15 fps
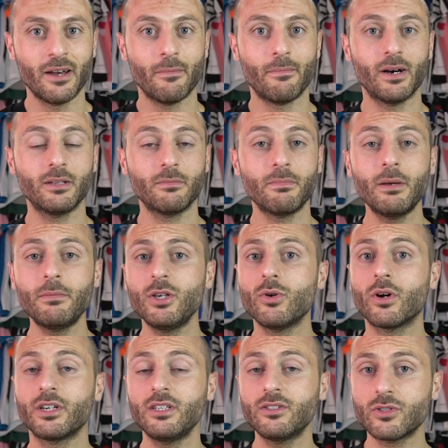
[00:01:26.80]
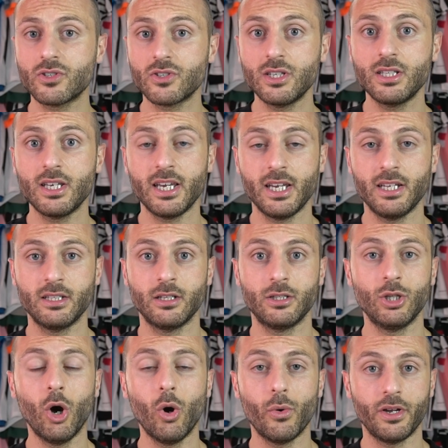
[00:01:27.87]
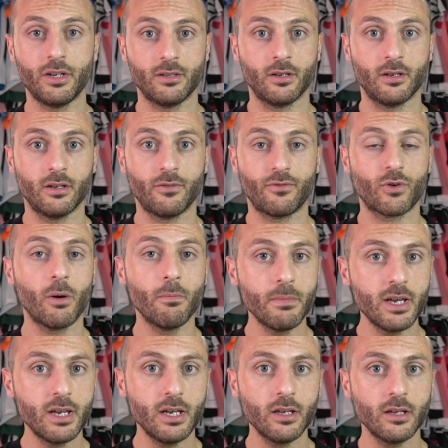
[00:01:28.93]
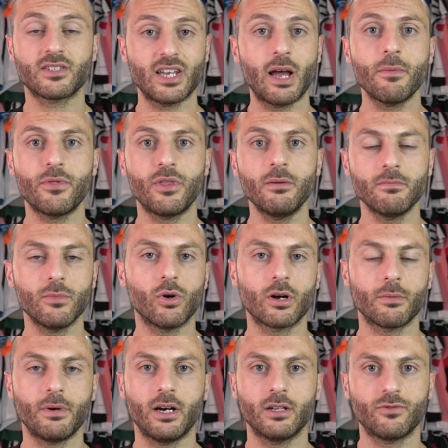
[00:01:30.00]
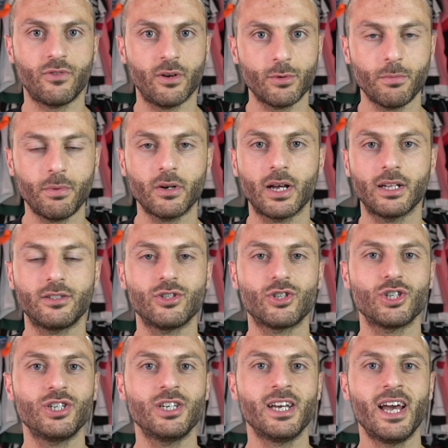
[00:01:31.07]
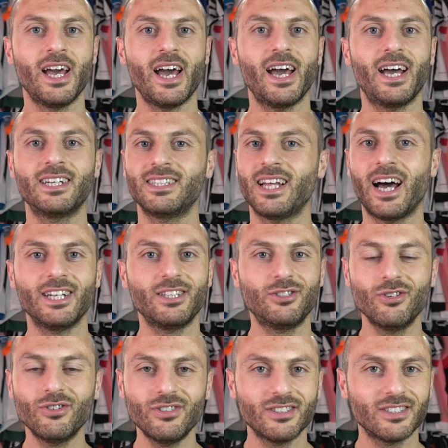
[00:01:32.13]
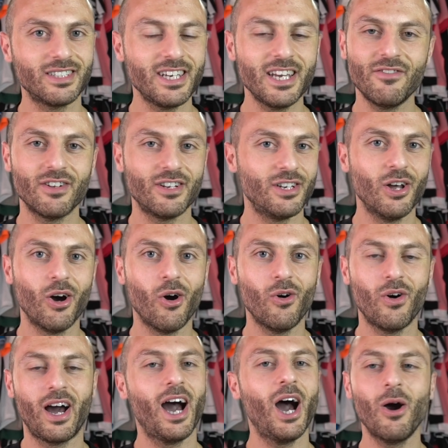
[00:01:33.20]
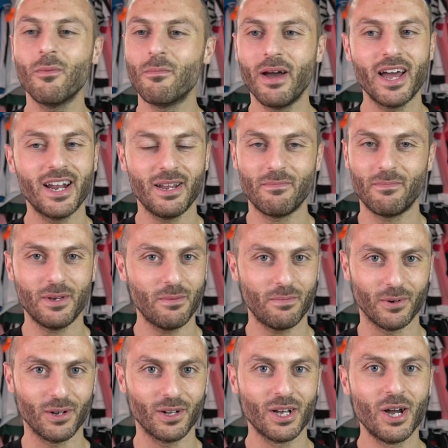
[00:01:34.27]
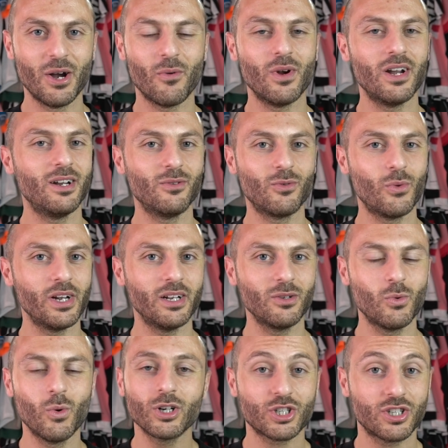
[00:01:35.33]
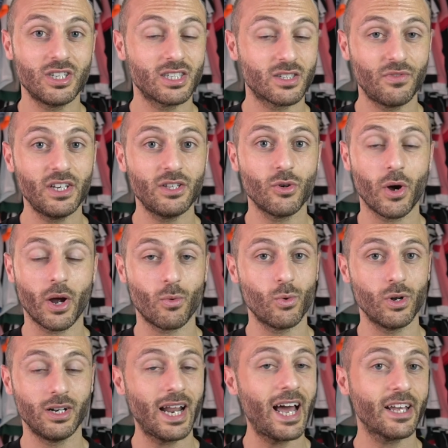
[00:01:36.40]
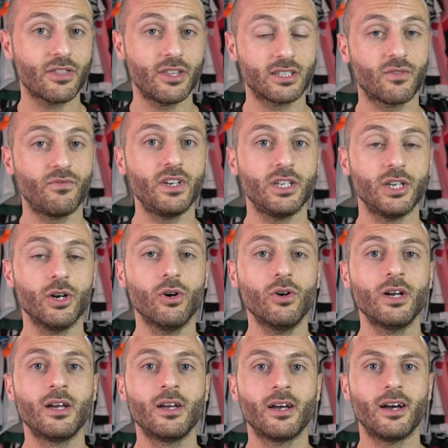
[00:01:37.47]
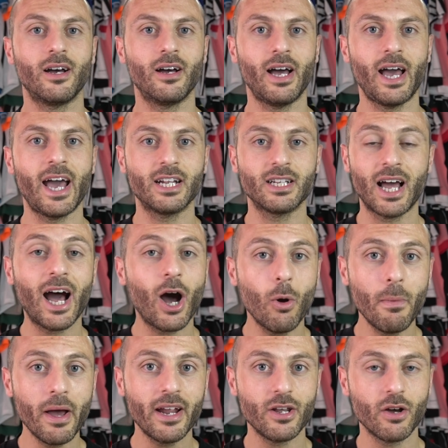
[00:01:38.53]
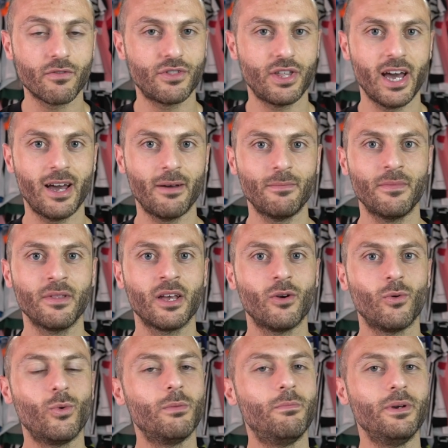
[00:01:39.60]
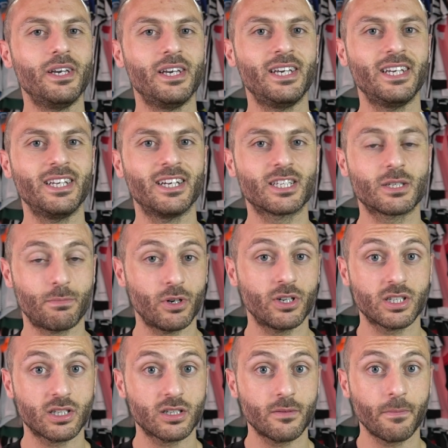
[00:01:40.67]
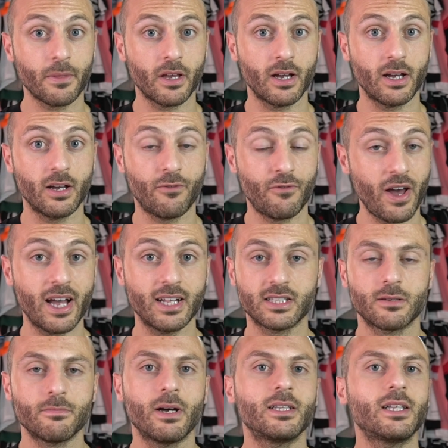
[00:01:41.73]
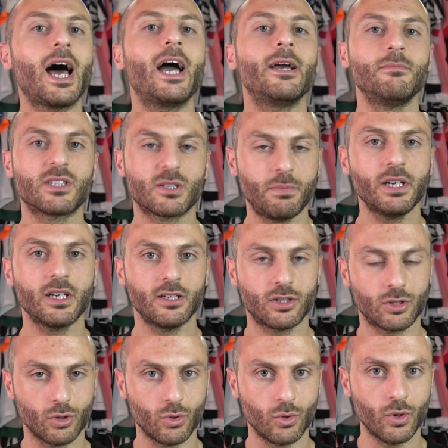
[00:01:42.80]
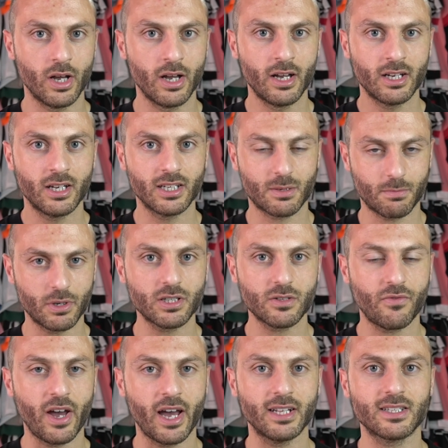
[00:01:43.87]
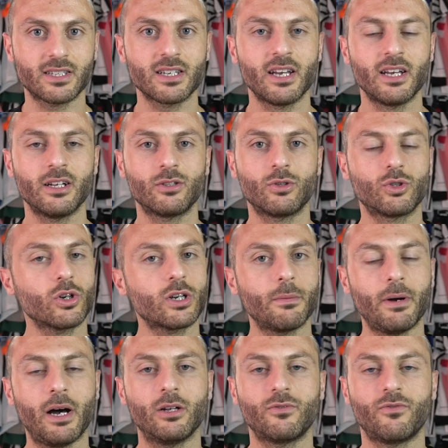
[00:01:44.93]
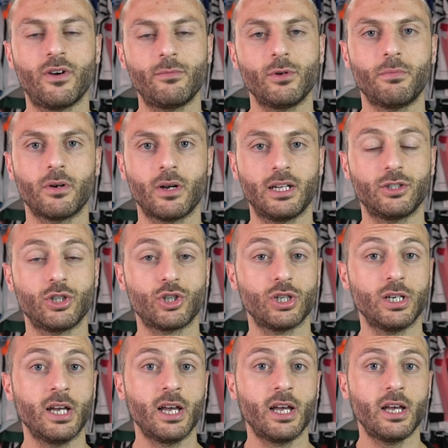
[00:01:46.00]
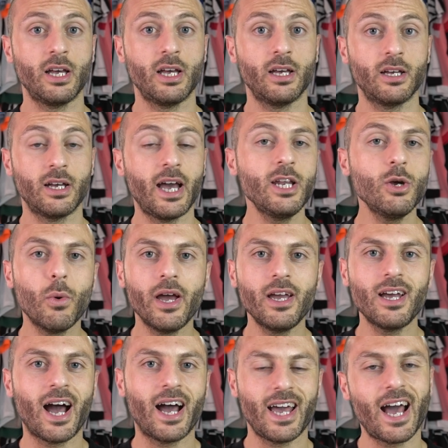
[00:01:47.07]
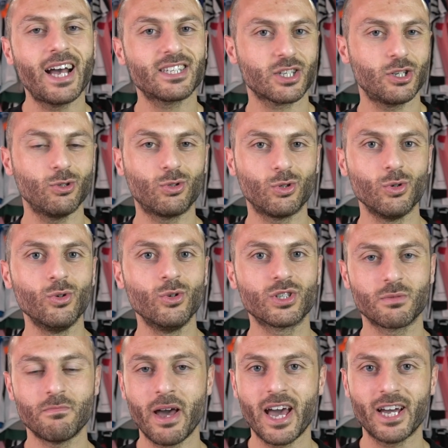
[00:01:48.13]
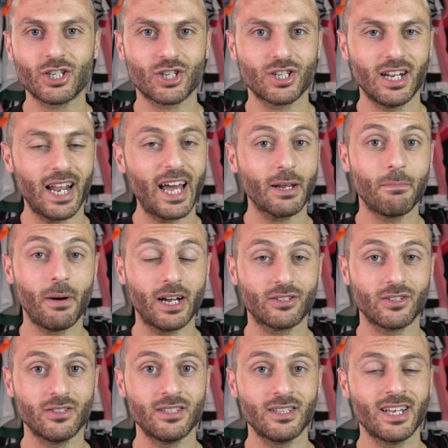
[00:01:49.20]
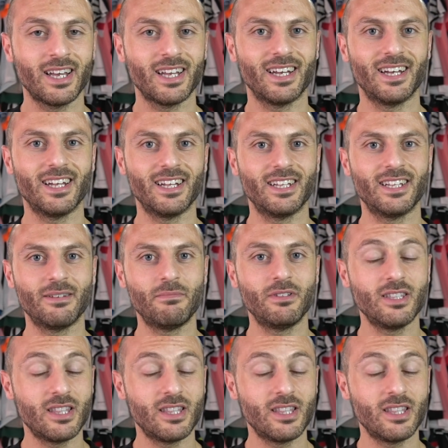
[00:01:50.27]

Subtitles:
But maybe you are interested in knowing from me something more about Fabio Paratici, and I don't even know how many people will watch this video and will like this video, and how many of them will be Spurs fans. But I'm speaking to Spurs fans to talk about Fabio Paratici. Anyway, I ask you to smash like button here